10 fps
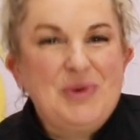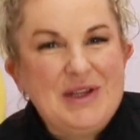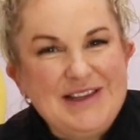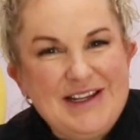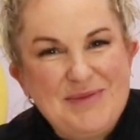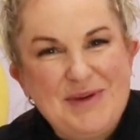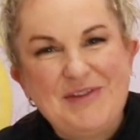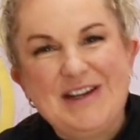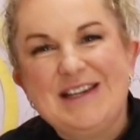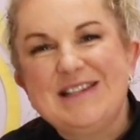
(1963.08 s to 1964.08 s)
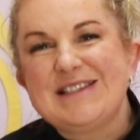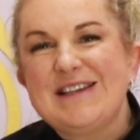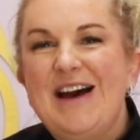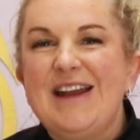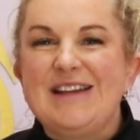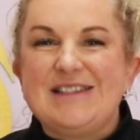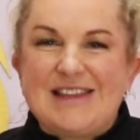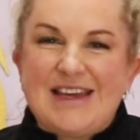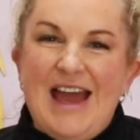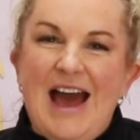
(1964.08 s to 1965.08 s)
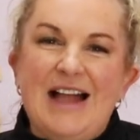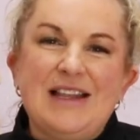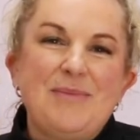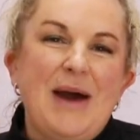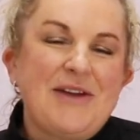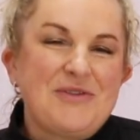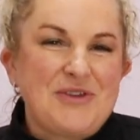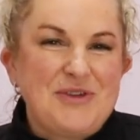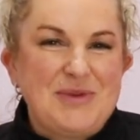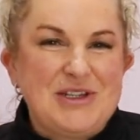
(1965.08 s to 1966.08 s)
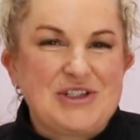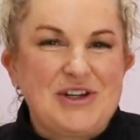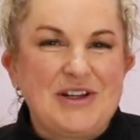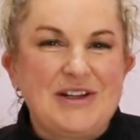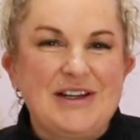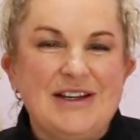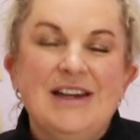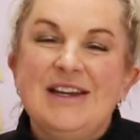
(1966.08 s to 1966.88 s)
you a little bit of an insight into the Callebaut ruby chocolate.